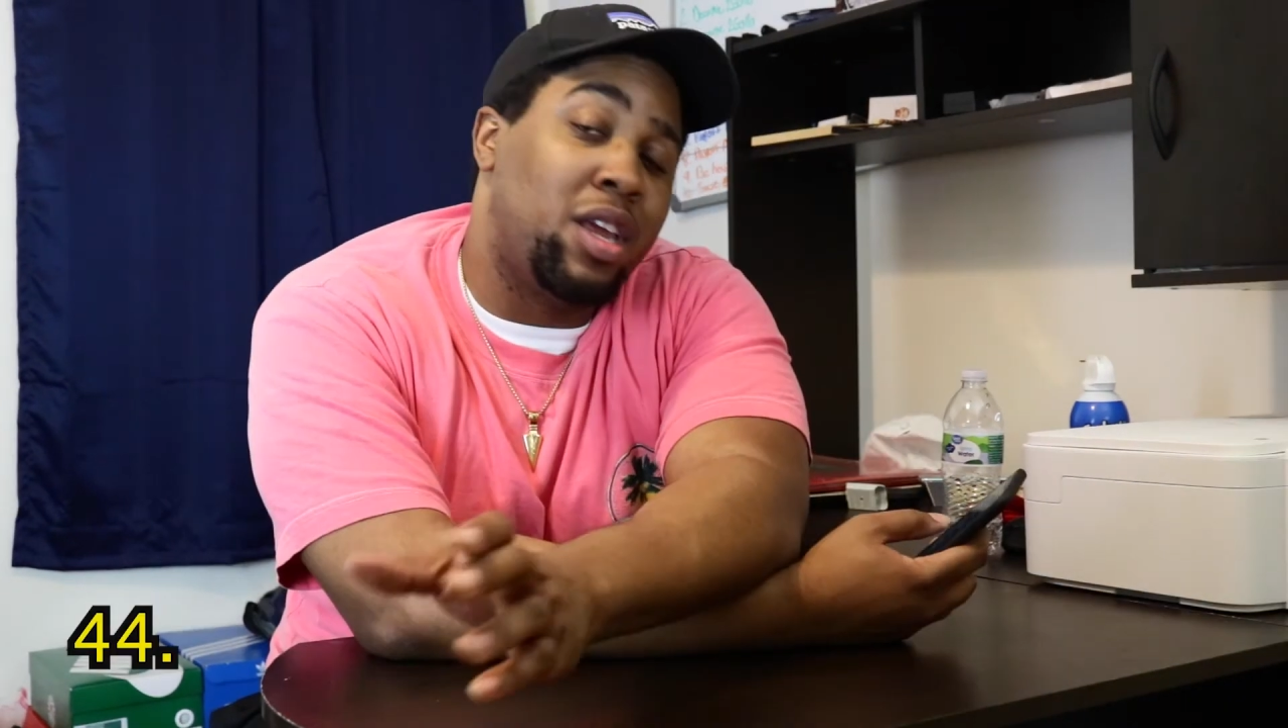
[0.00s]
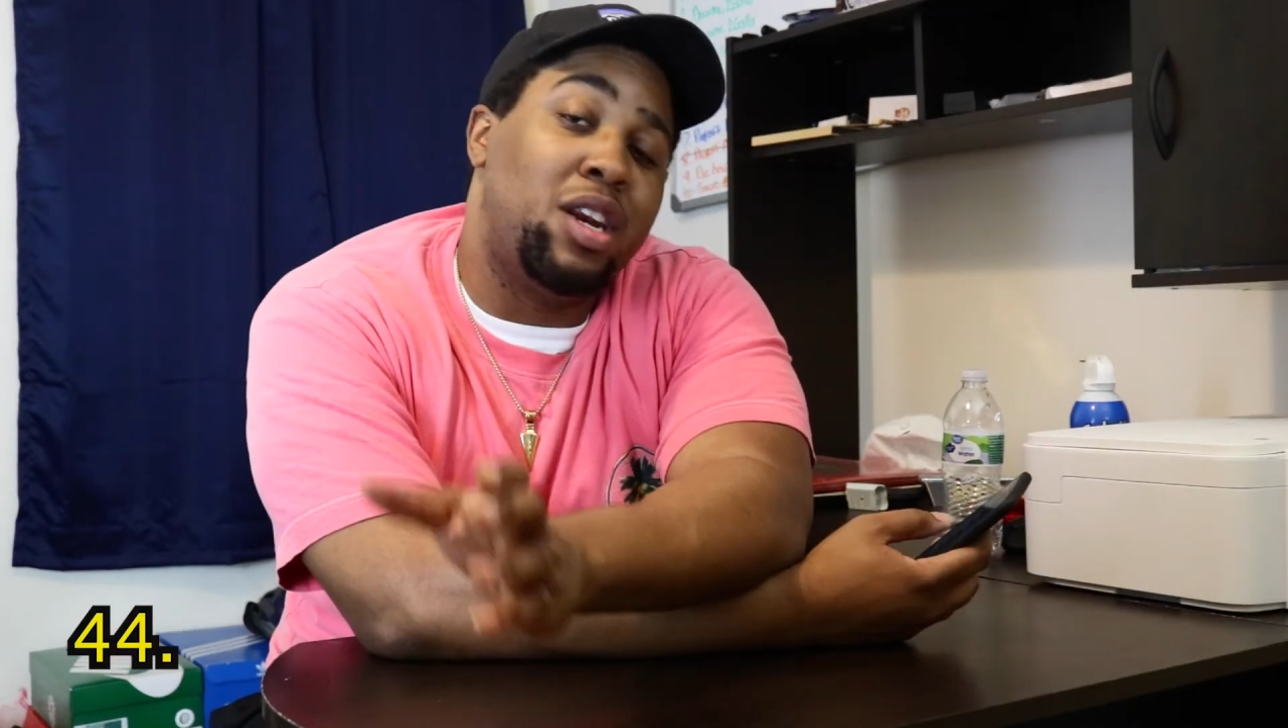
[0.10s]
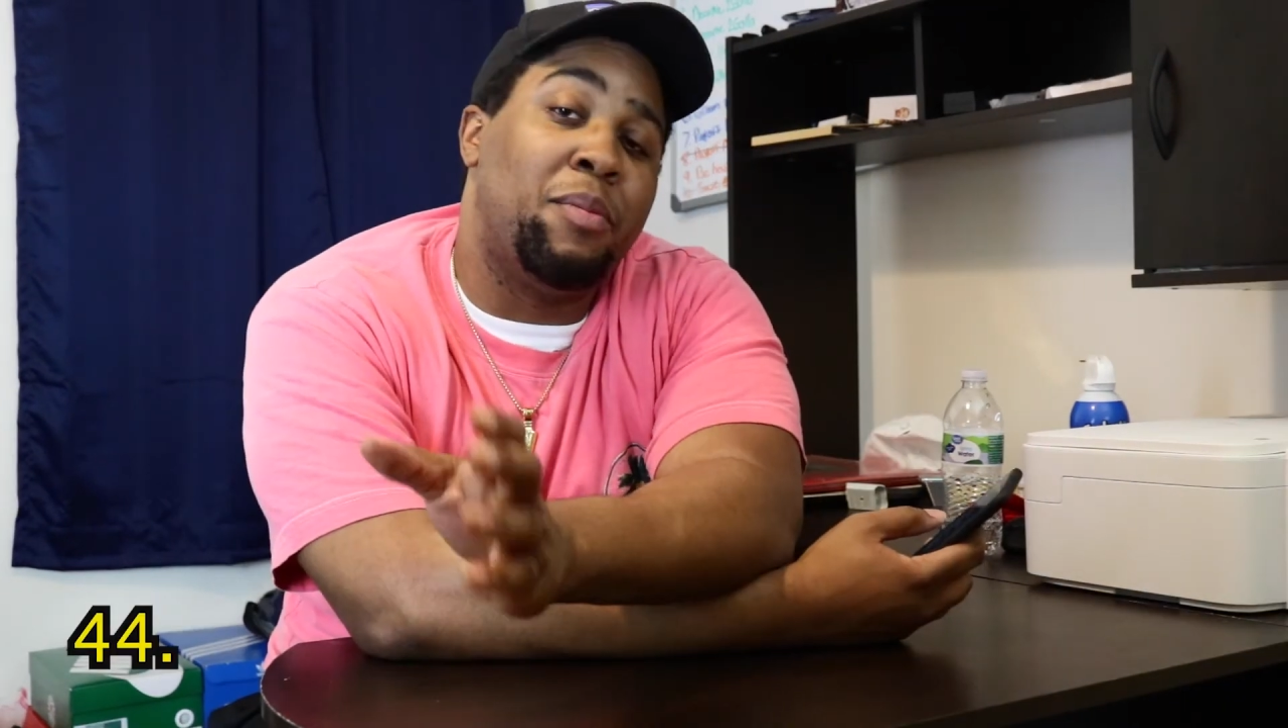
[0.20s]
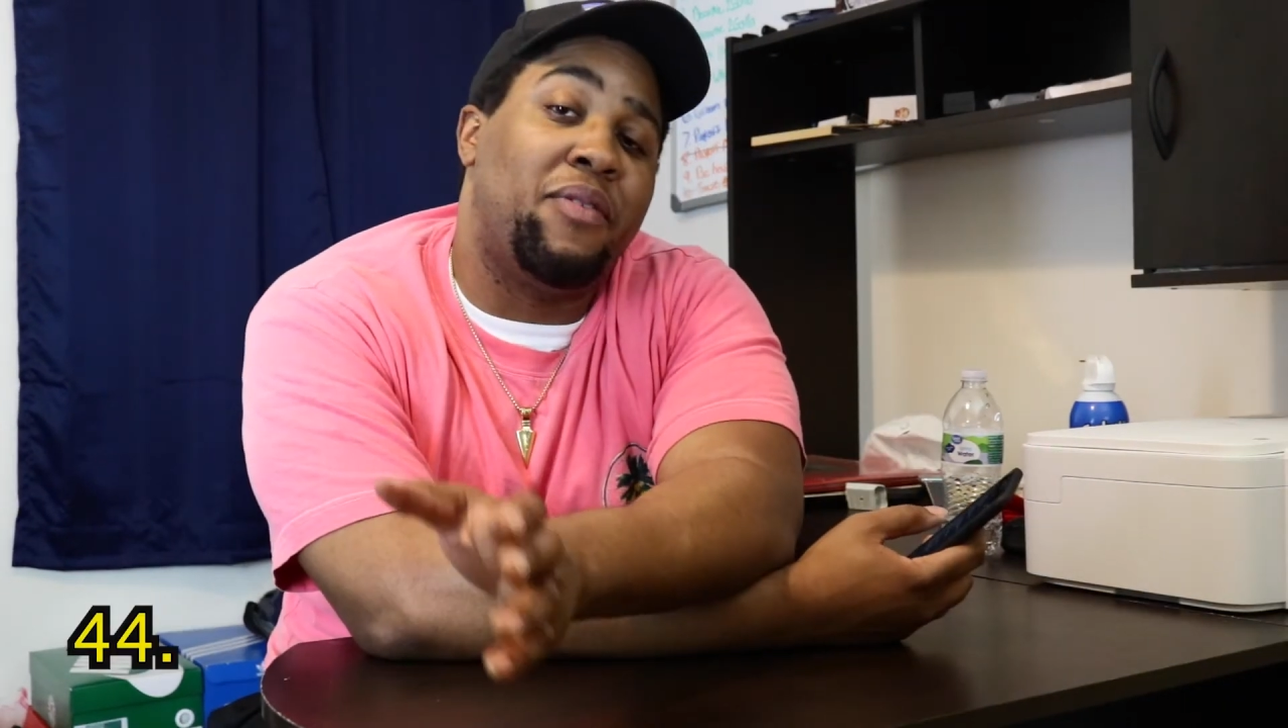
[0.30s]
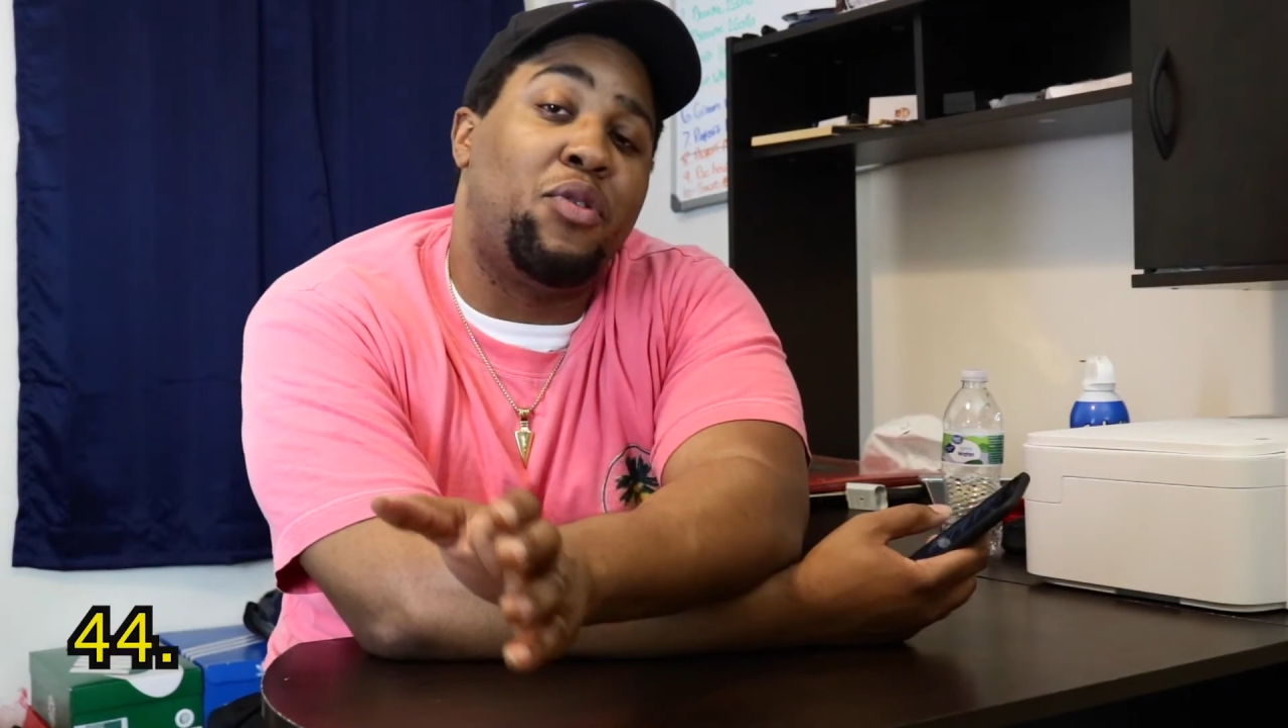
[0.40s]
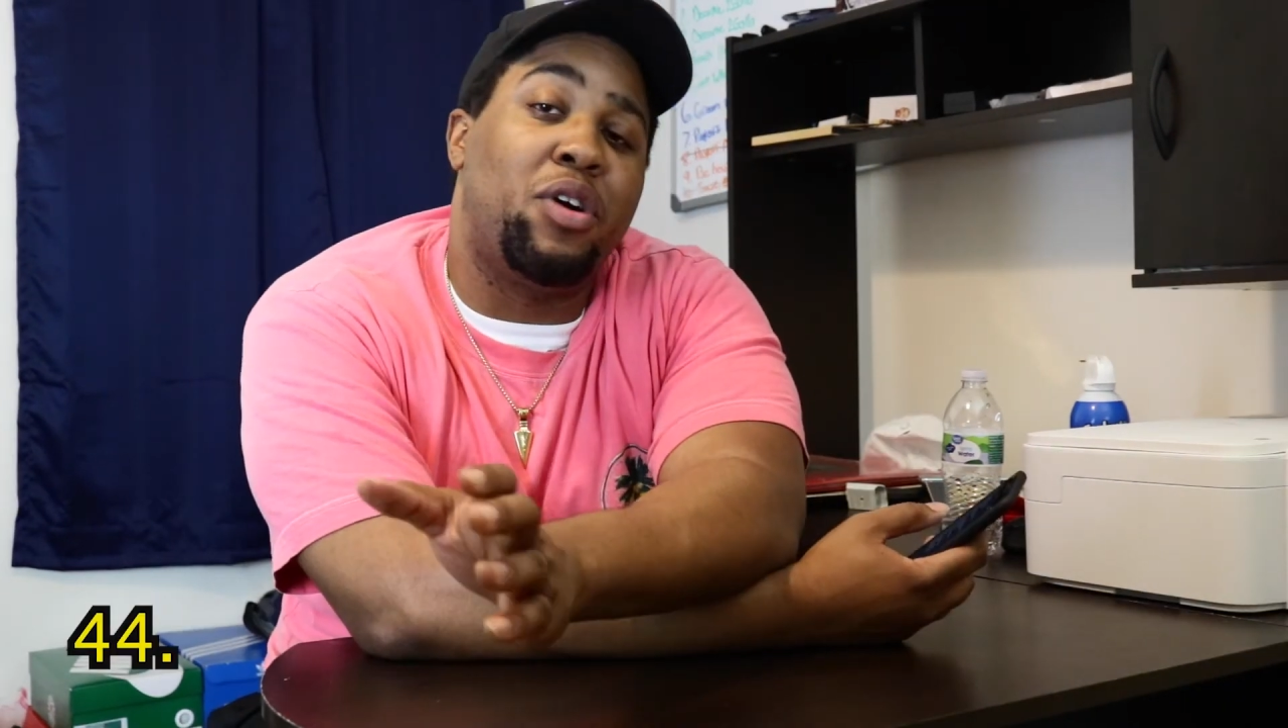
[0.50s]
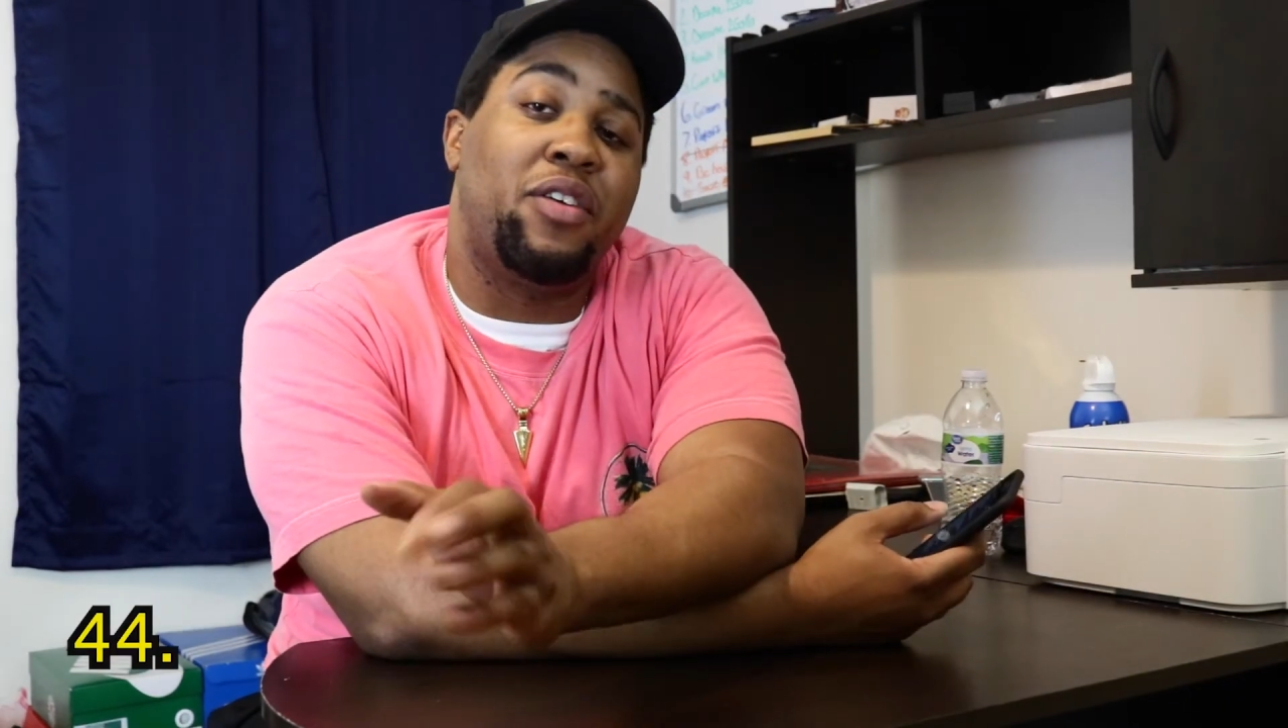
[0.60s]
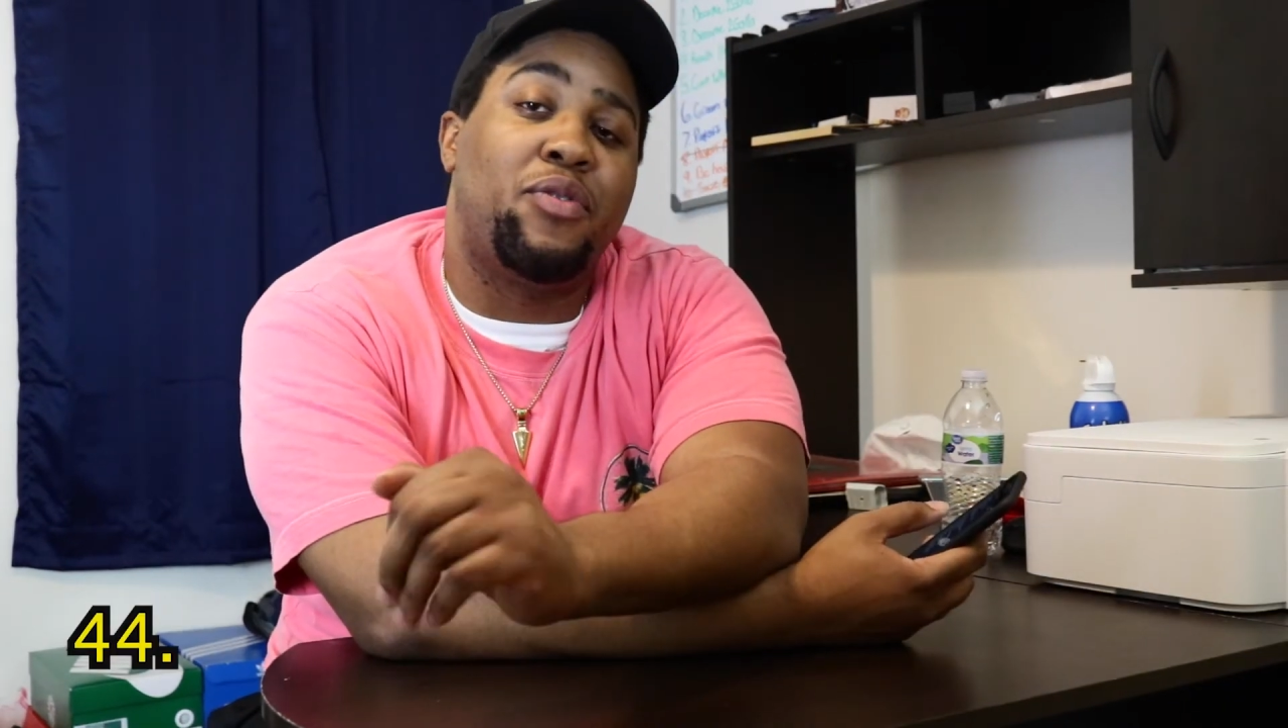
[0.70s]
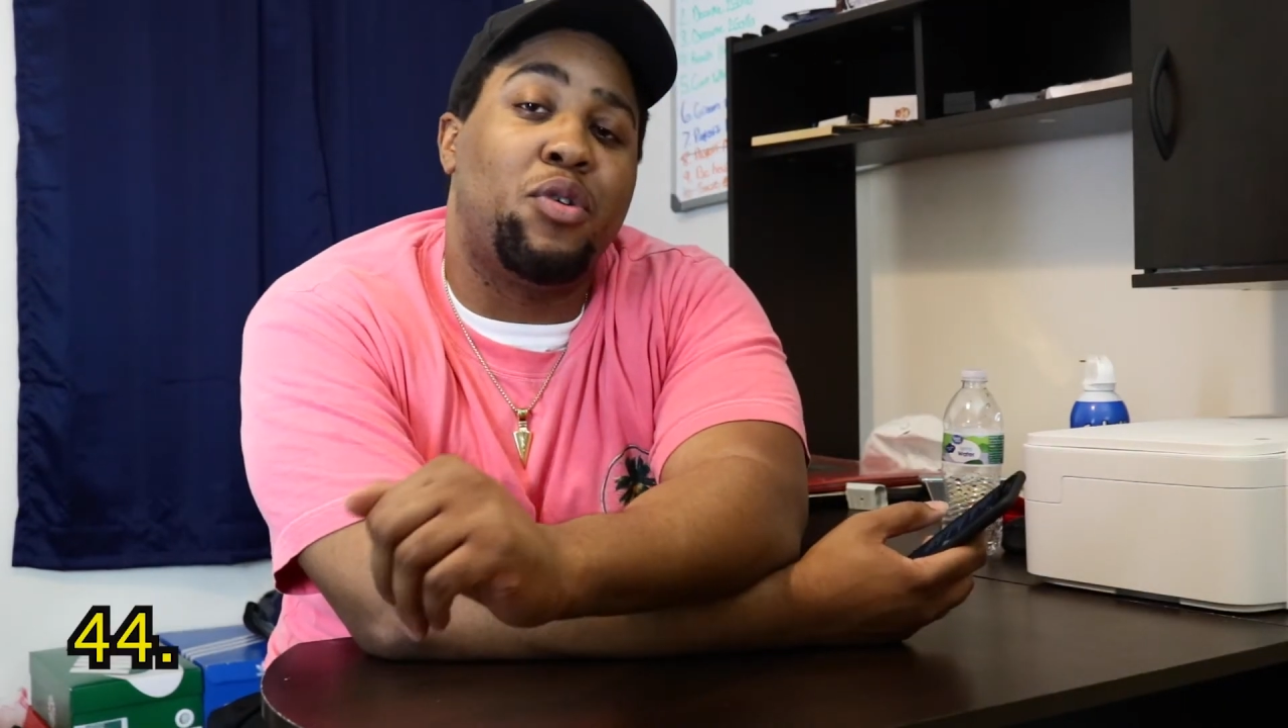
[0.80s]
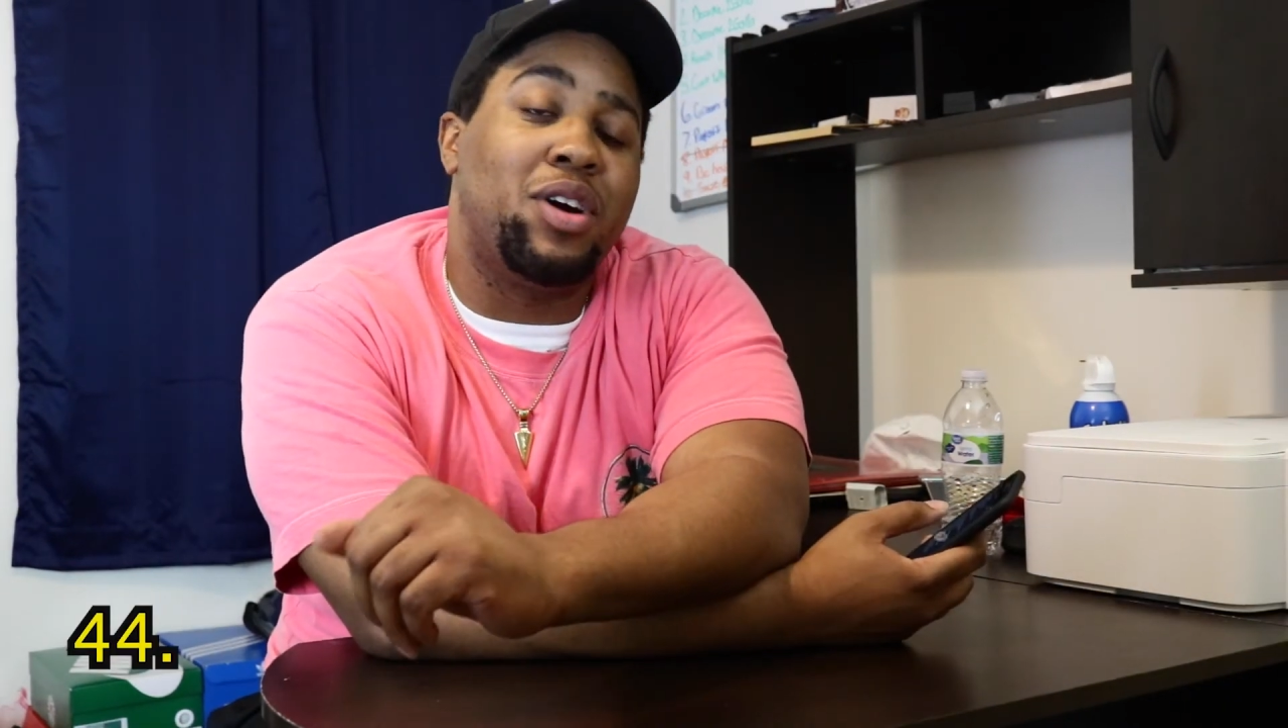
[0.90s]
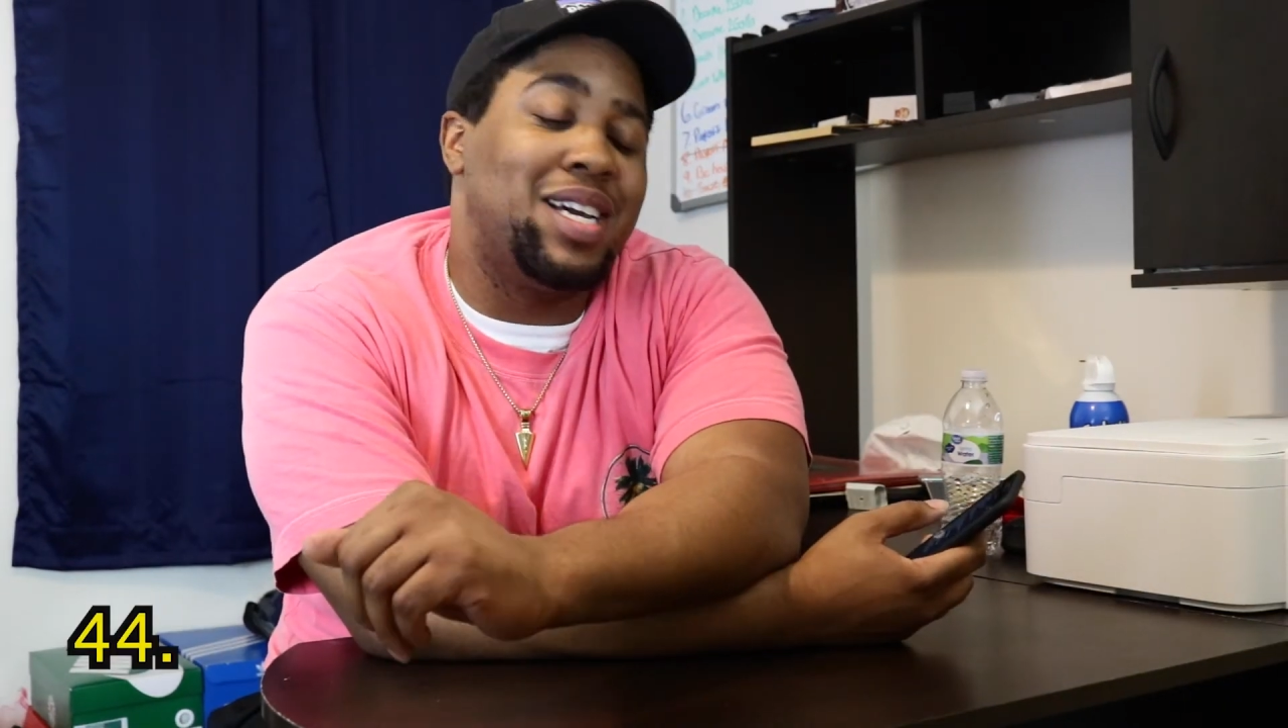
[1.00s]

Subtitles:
Number 44